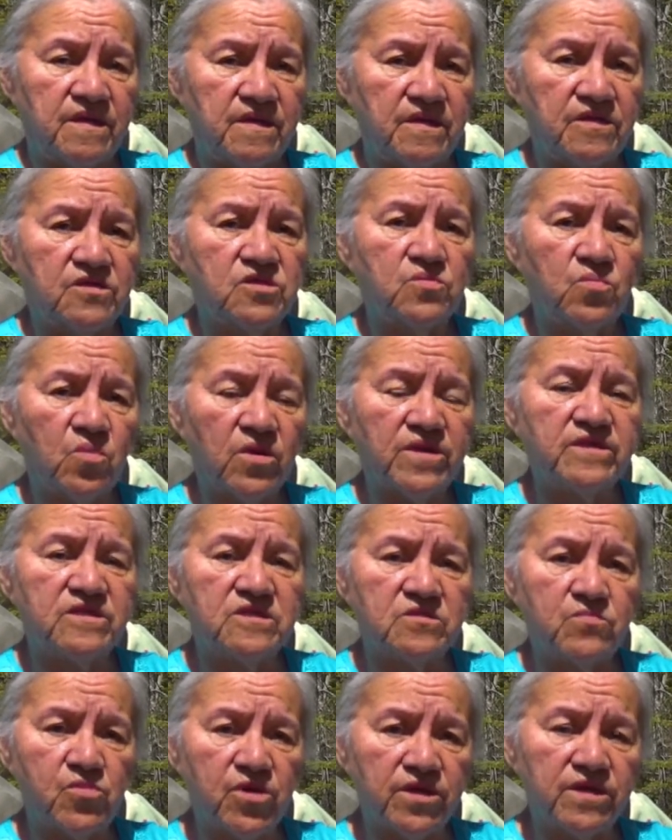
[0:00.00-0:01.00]
It's what
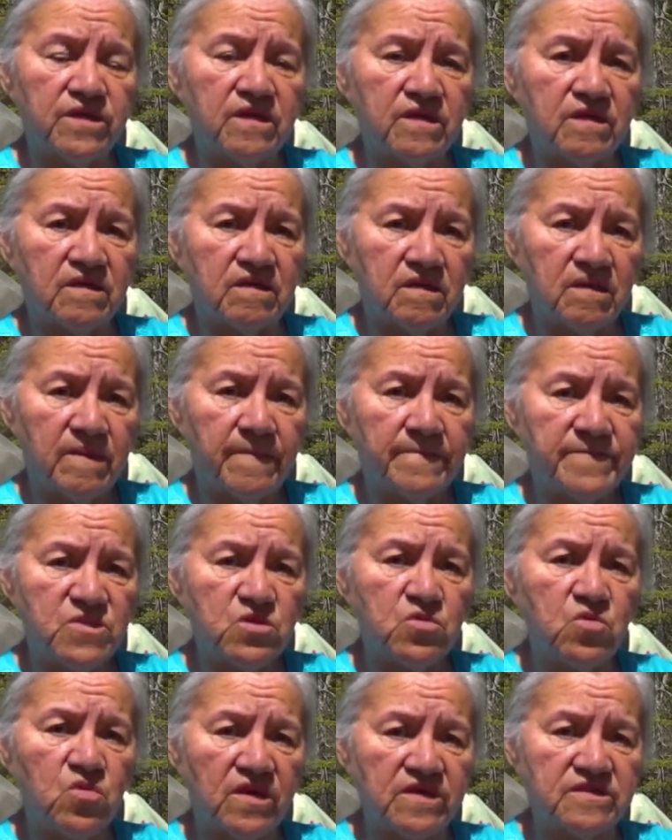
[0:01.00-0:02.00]
it's bringing
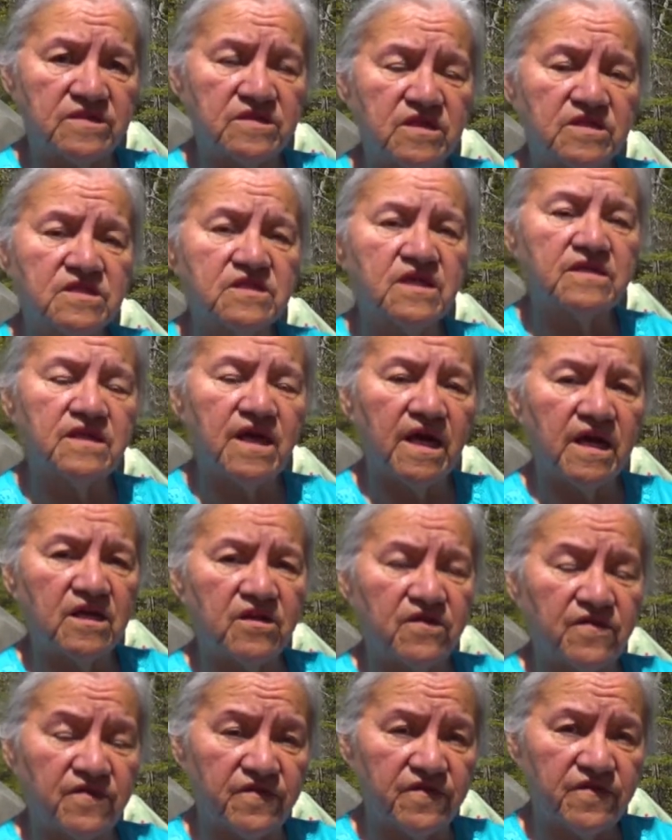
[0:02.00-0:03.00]
to us. It's a
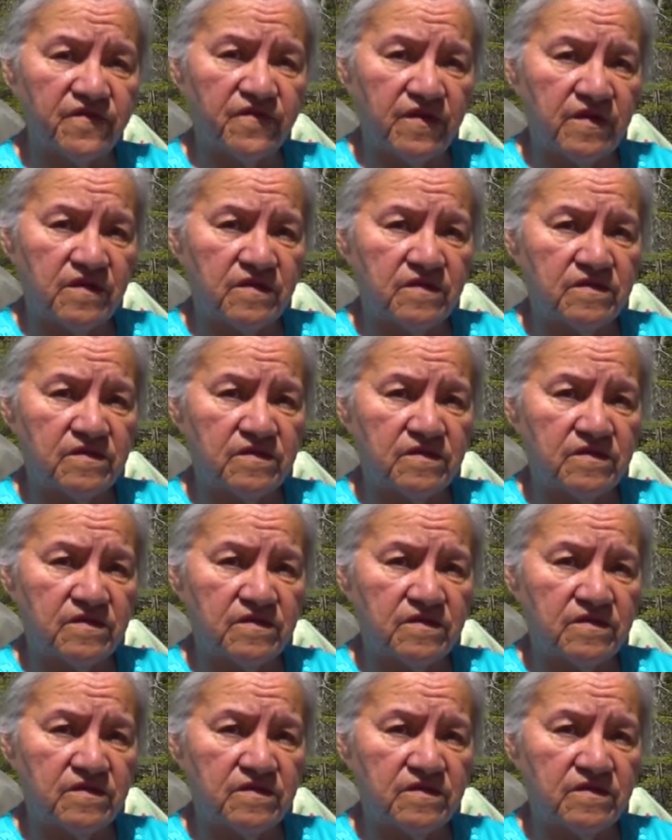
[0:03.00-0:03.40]
negative.